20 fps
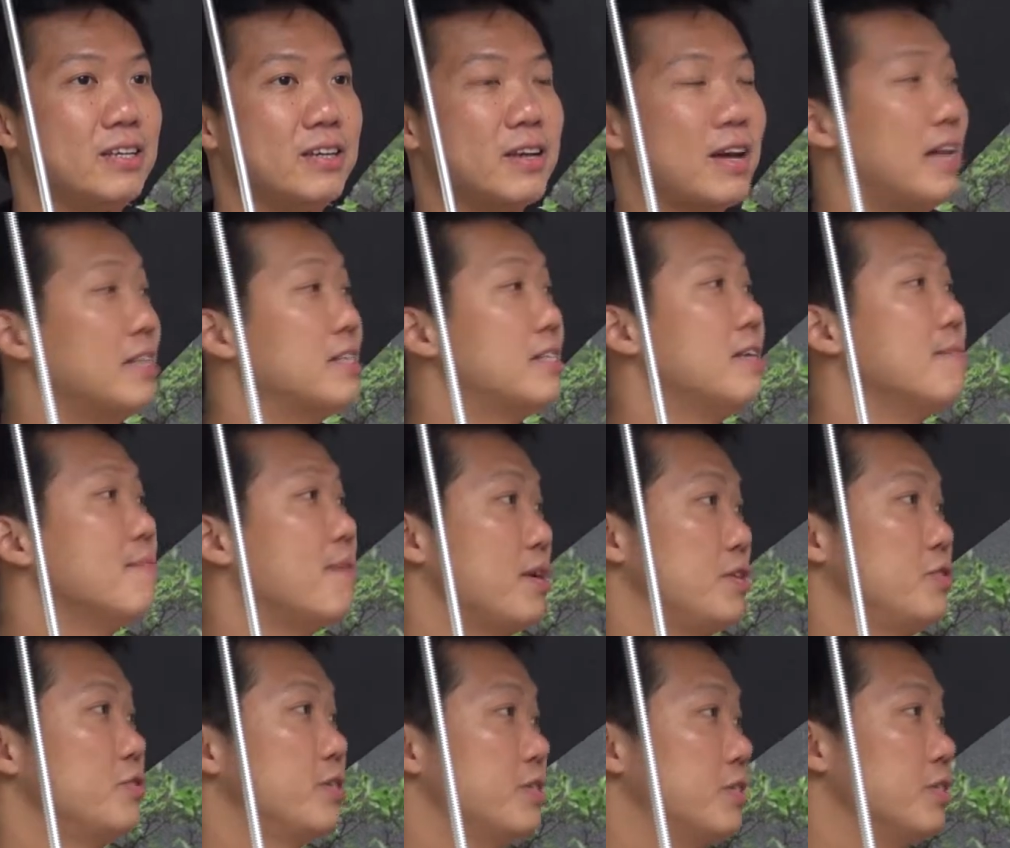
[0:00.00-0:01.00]
You can't see
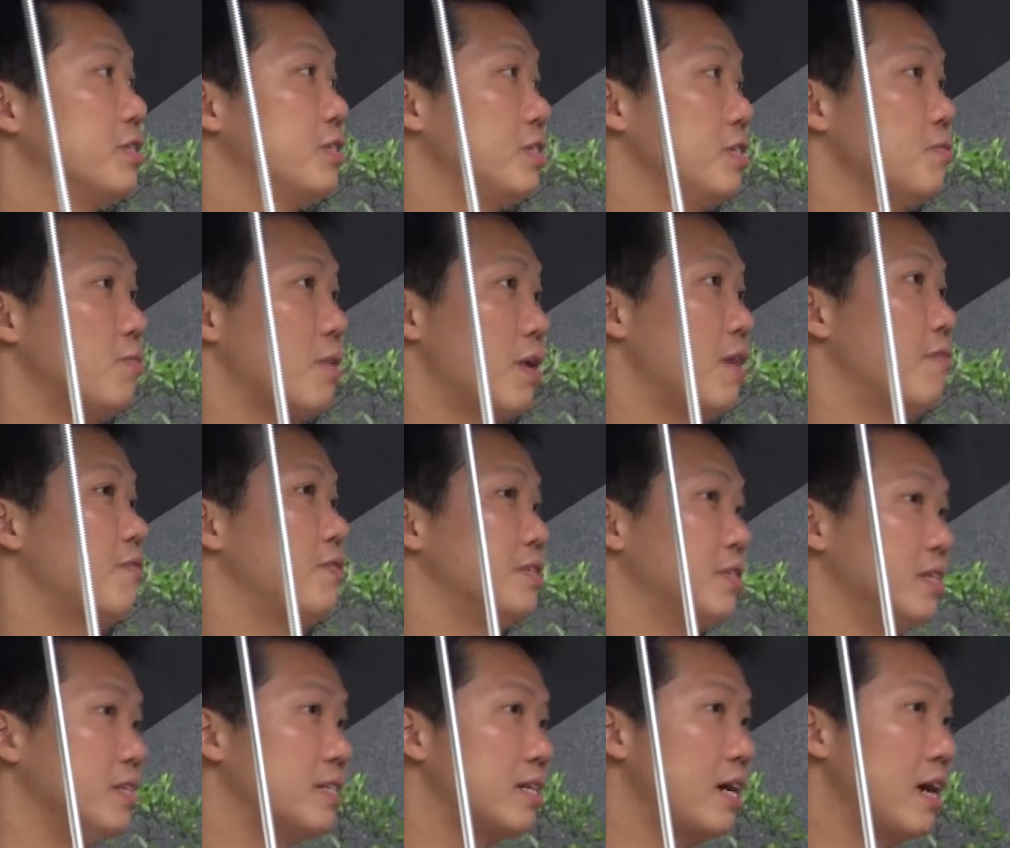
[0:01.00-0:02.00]
much, you just see whatever
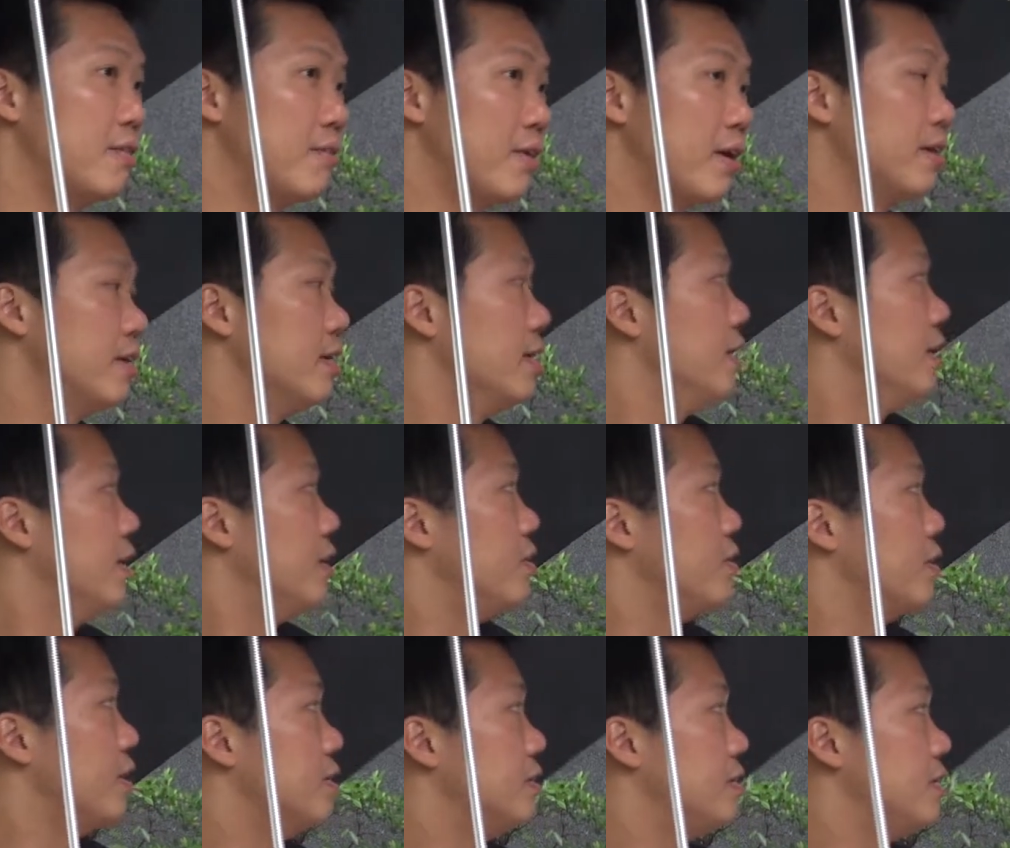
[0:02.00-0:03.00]
is inside, right?
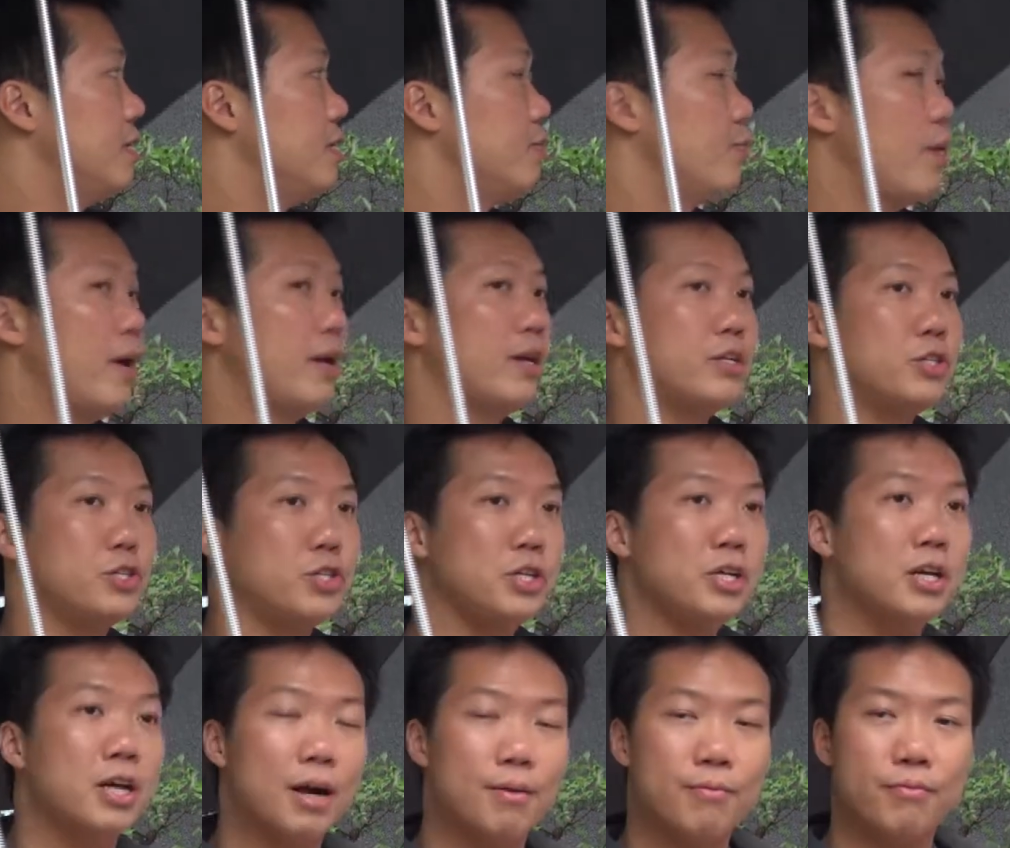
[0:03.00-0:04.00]
You gotta see where the
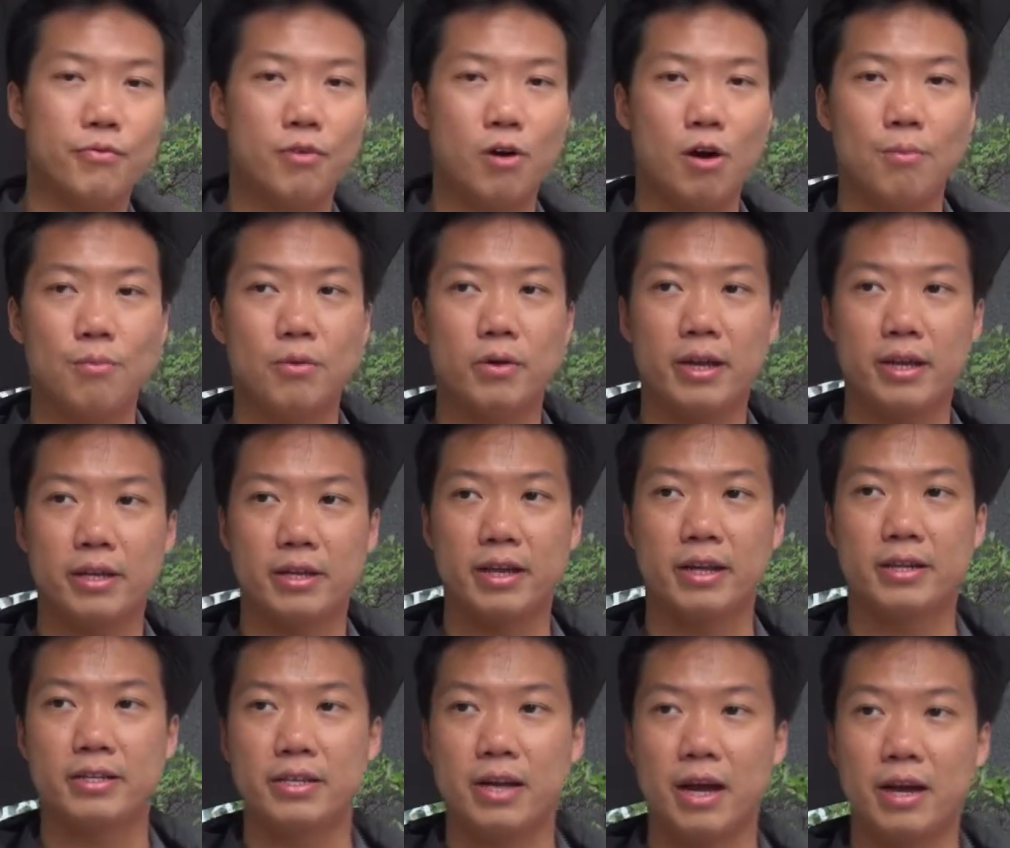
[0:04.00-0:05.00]
chi come from, look at the
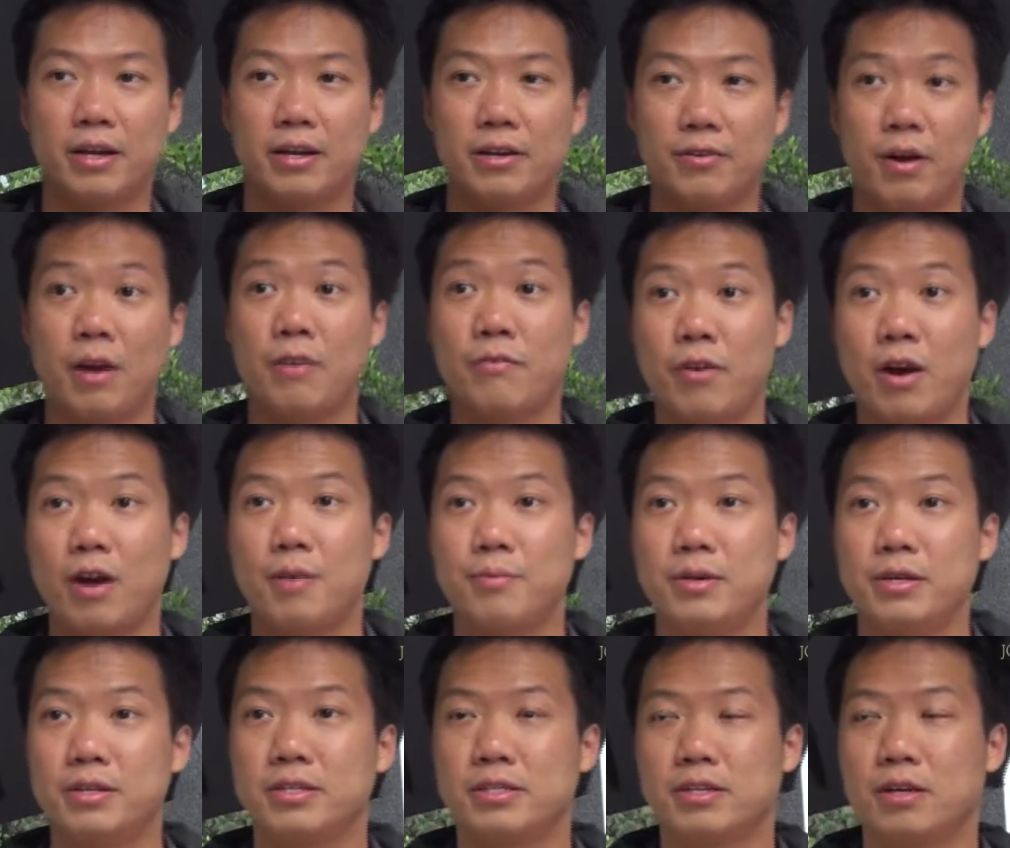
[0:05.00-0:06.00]
entire
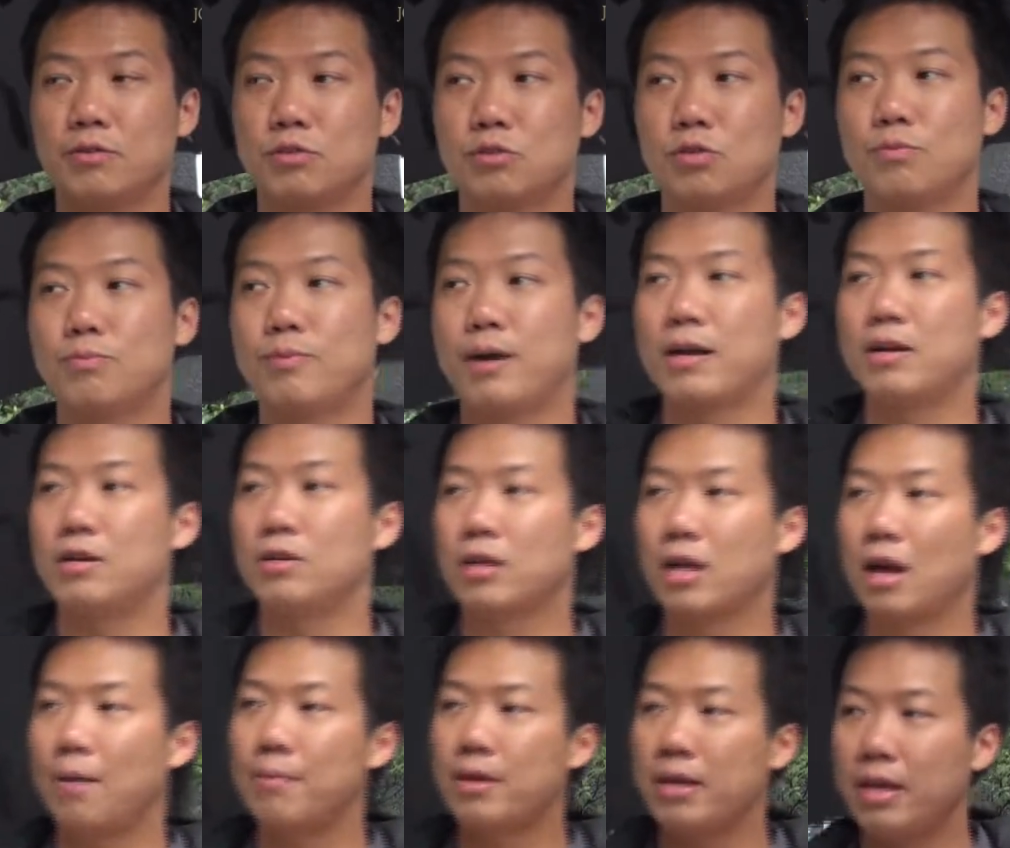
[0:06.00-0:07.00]
environment itself. So by
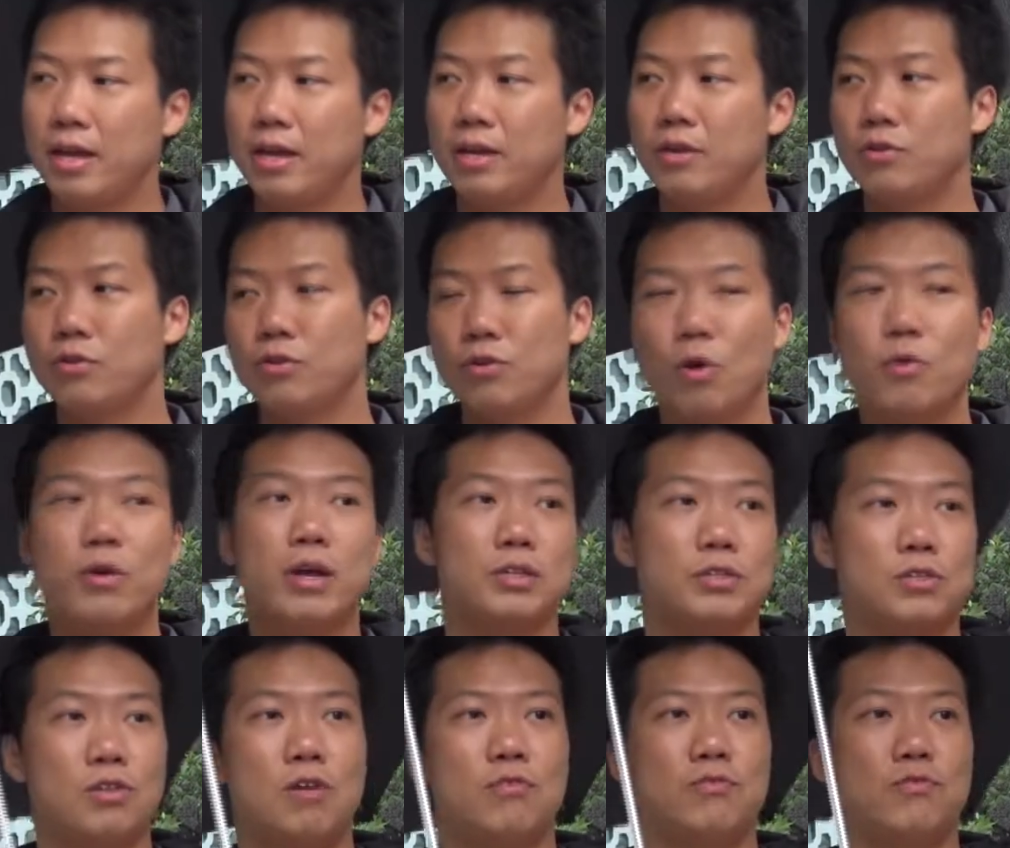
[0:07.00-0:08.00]
coming in, you know
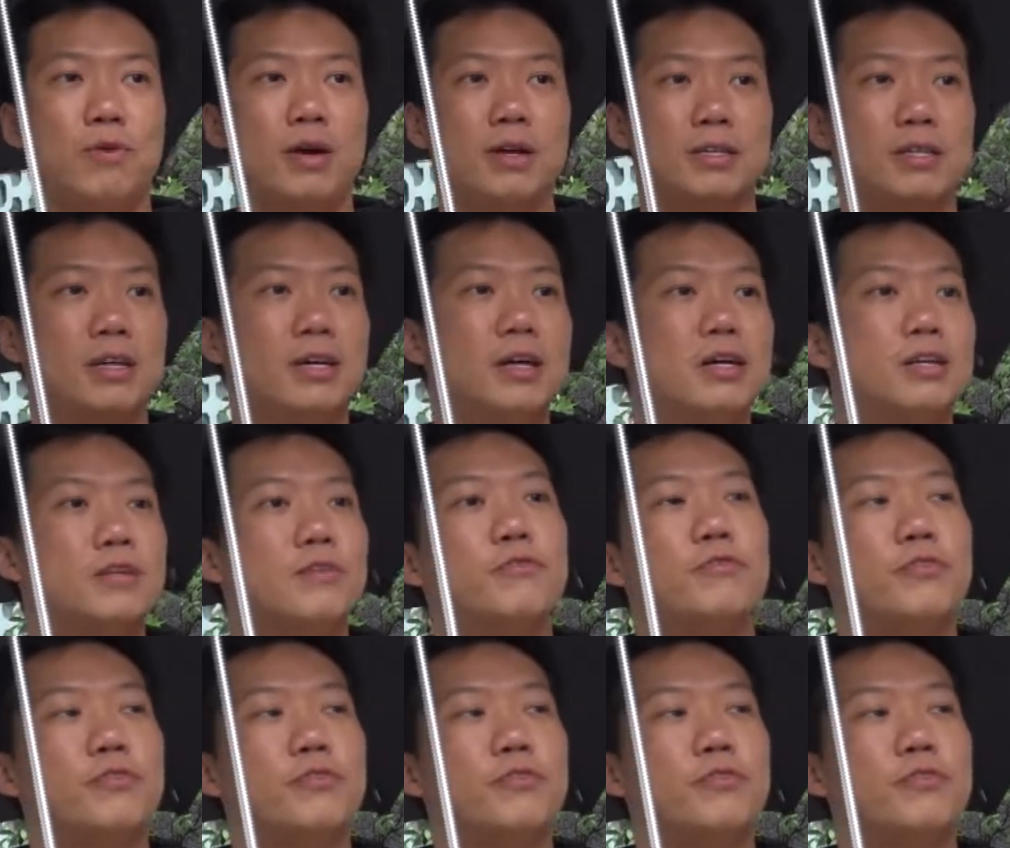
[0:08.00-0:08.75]
that's northwest. The